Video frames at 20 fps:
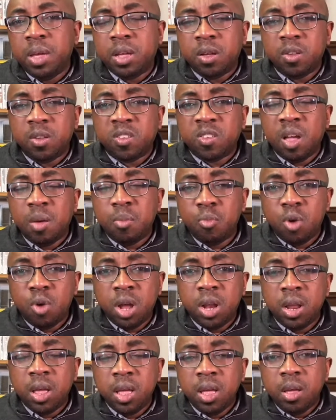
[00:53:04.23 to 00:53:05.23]
because
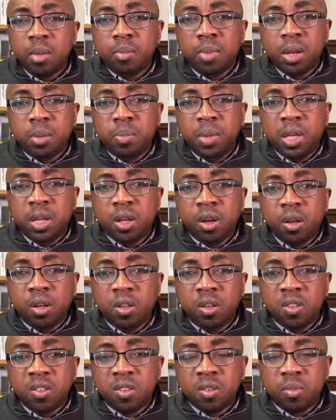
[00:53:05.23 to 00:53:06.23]
someone, but
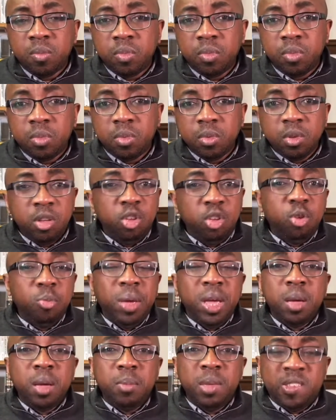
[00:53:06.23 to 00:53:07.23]
because you
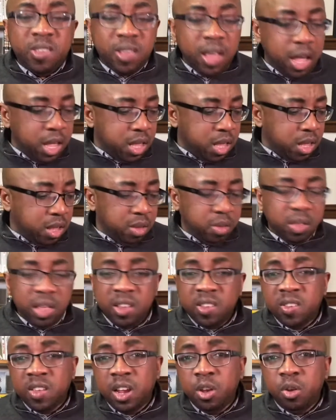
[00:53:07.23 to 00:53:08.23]
make a mistake.
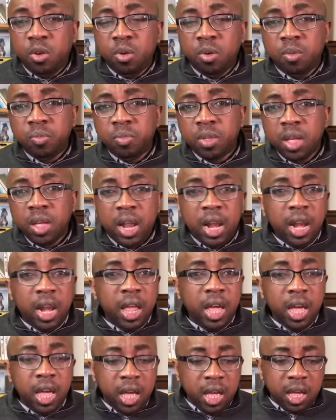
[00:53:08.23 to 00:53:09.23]
They send you a
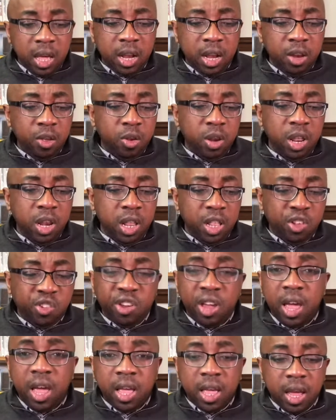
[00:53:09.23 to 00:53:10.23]
link and you didn't
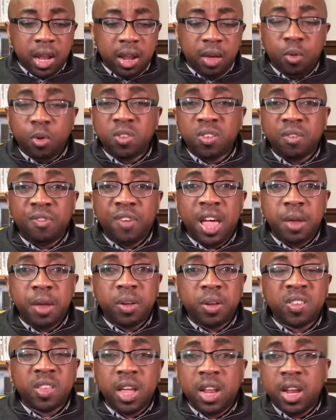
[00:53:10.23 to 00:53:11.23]
check and it was a
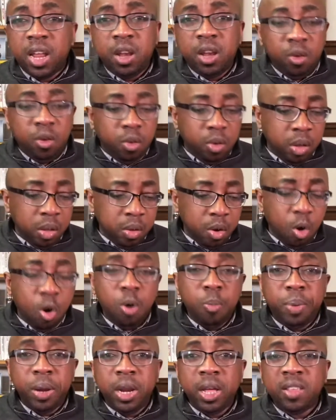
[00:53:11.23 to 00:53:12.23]
virus, and then you
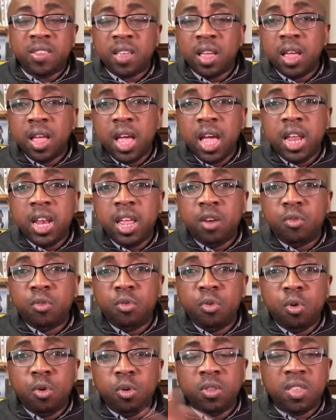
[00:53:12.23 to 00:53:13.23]
open it and it
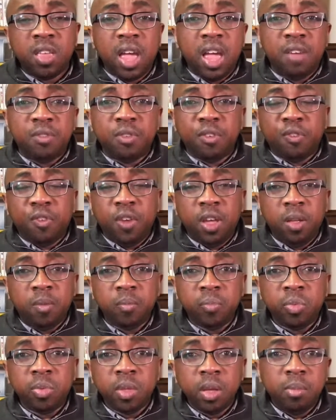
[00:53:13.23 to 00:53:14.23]
ruined everything.
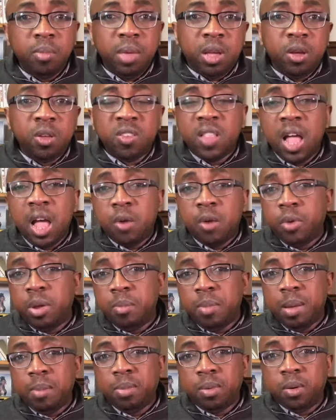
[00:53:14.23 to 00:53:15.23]
Because now
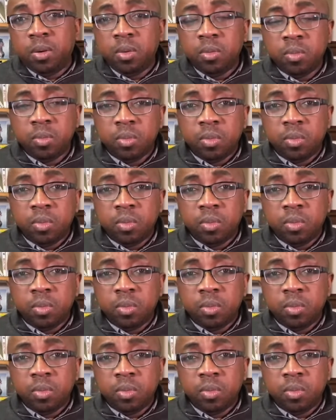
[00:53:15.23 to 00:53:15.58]
remember,